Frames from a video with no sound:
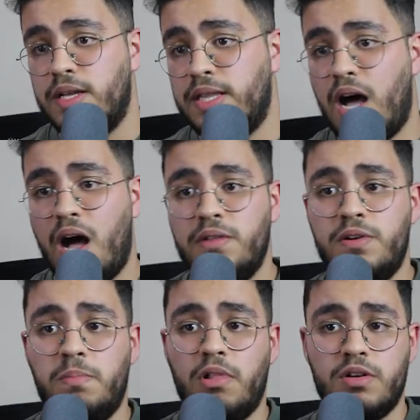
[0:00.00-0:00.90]
The
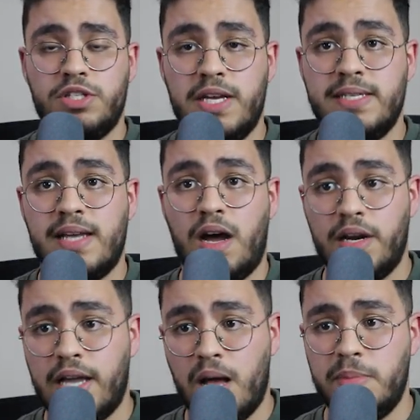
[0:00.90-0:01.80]
other blockchains are
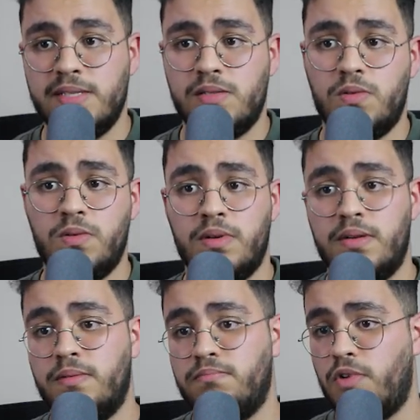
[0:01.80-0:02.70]
coming soon.
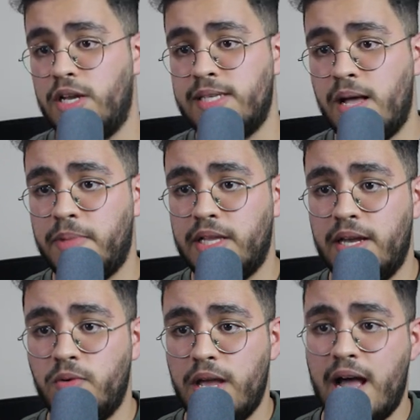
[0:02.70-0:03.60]
For example,
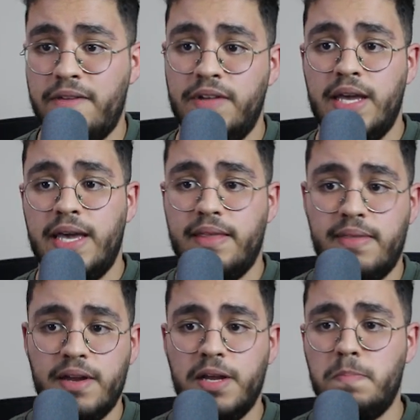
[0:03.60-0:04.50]
here we have
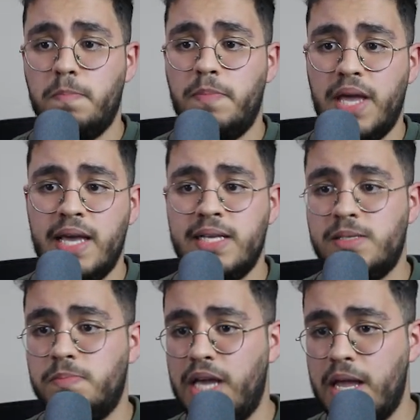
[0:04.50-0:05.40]
Ethereum,
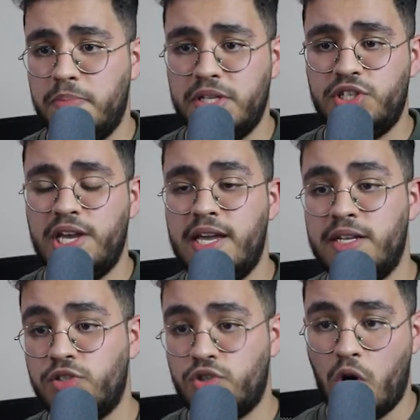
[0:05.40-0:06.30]
Base, BNB
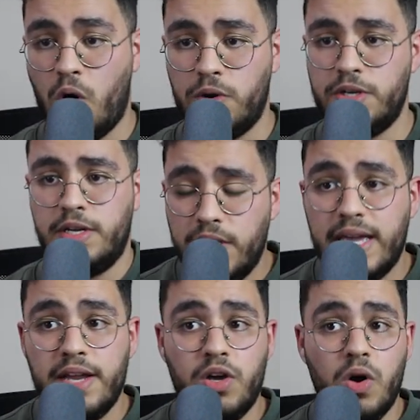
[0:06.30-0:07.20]
Chain, Tron. You
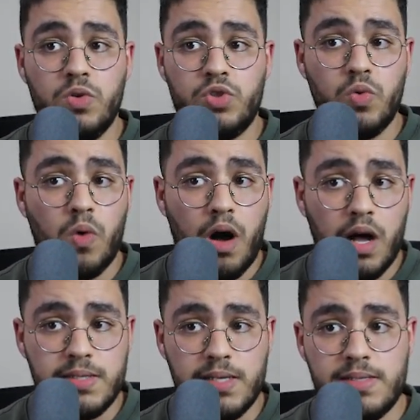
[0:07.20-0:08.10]
can go to
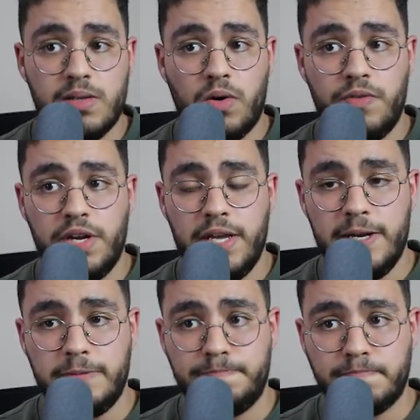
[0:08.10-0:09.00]
assets over
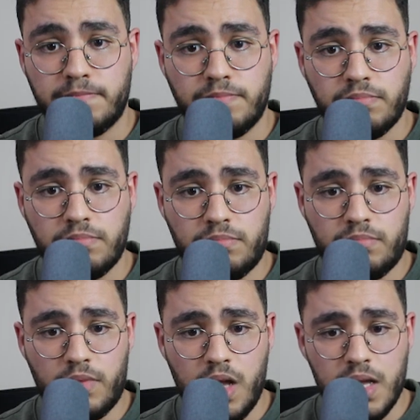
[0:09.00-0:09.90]
here.
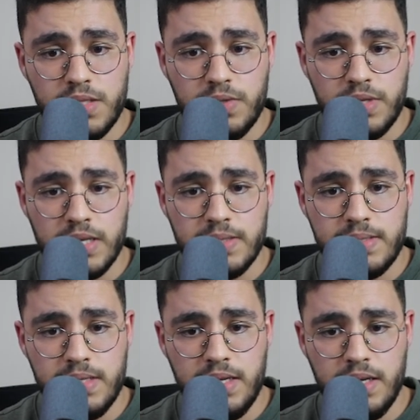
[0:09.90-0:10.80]
As you can
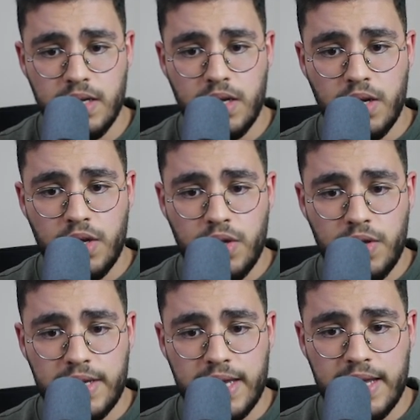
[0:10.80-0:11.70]
see,
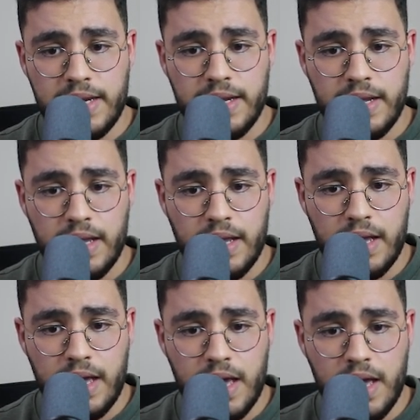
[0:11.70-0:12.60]
you can
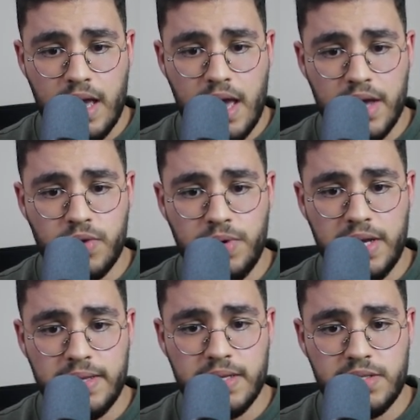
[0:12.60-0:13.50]

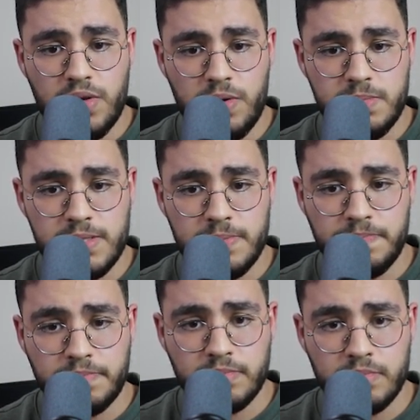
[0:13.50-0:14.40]
agree the terms,
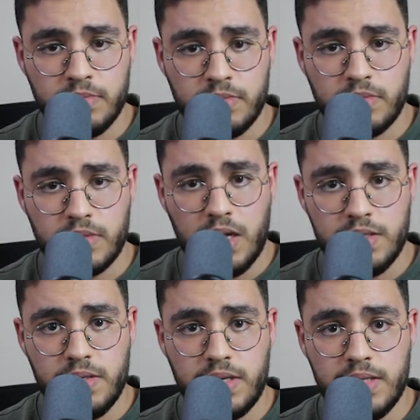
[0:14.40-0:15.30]

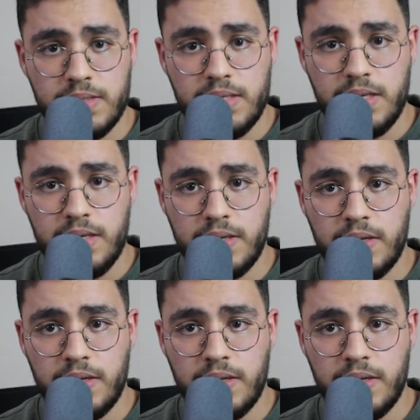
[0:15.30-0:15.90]
as you can see.